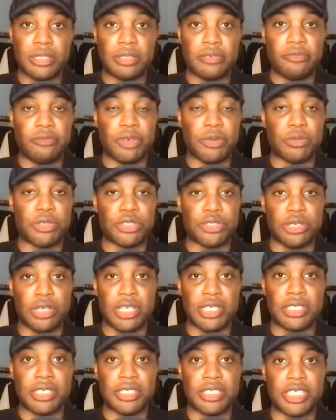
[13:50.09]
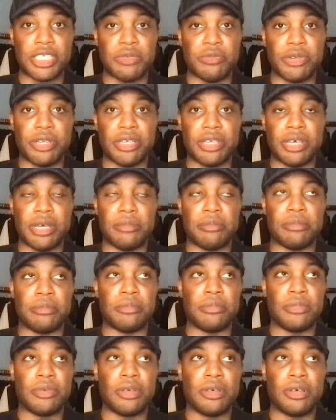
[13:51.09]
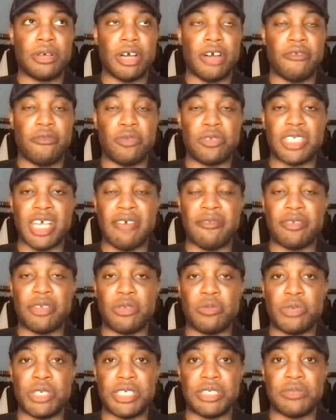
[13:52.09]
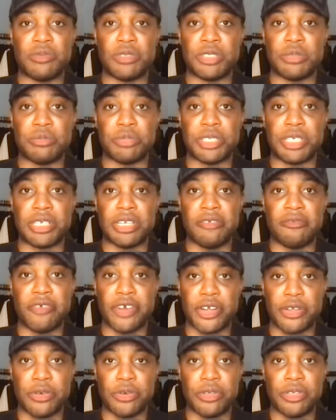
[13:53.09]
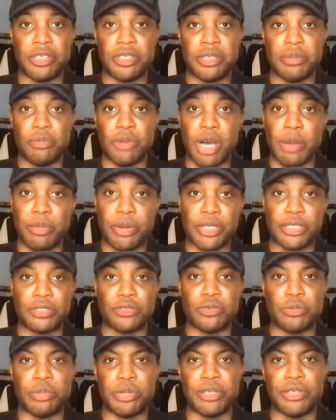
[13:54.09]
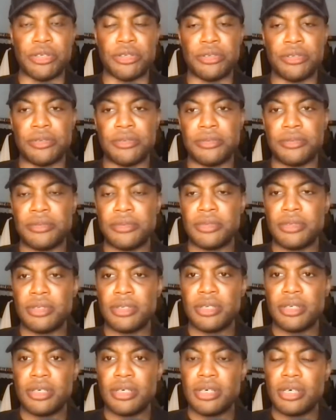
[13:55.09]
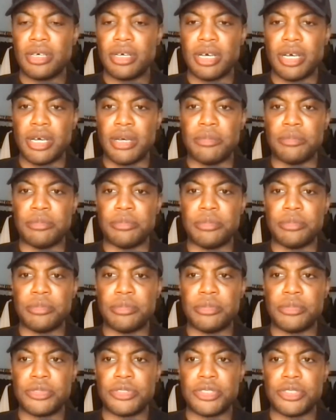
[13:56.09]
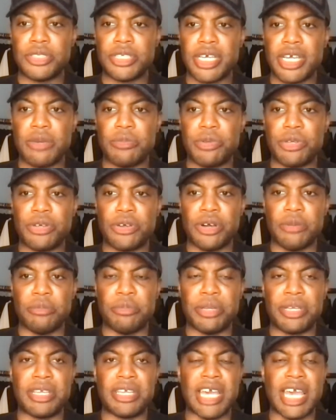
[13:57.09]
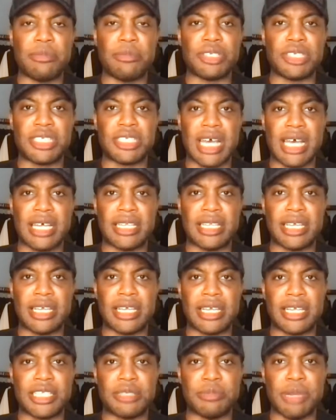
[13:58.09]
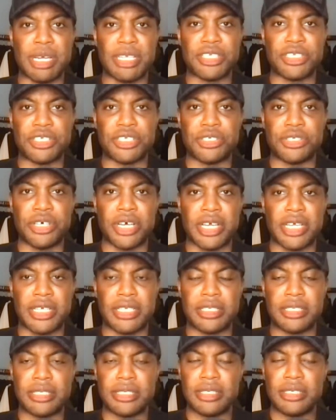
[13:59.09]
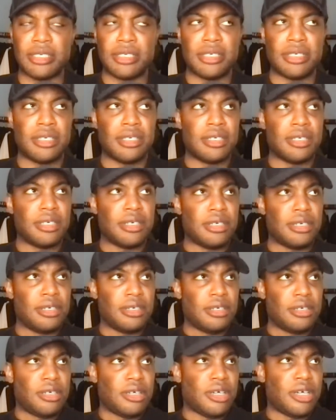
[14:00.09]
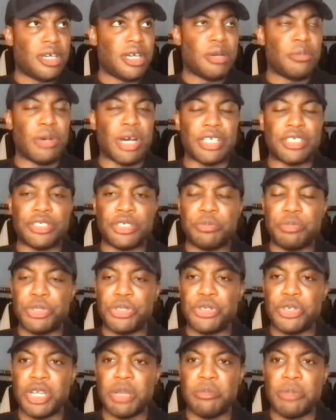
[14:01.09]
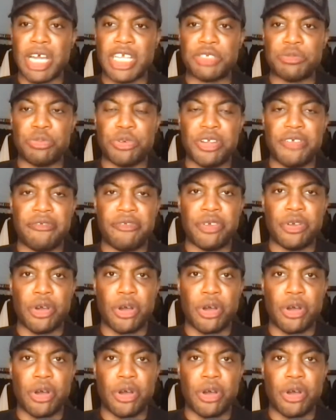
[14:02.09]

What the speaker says: I thought he was solid, considering I thought David Luiz wasn't particularly very good, in my personal opinion. So yeah, we got a big game on Saturday against Manchester United. I should be doing a match preview.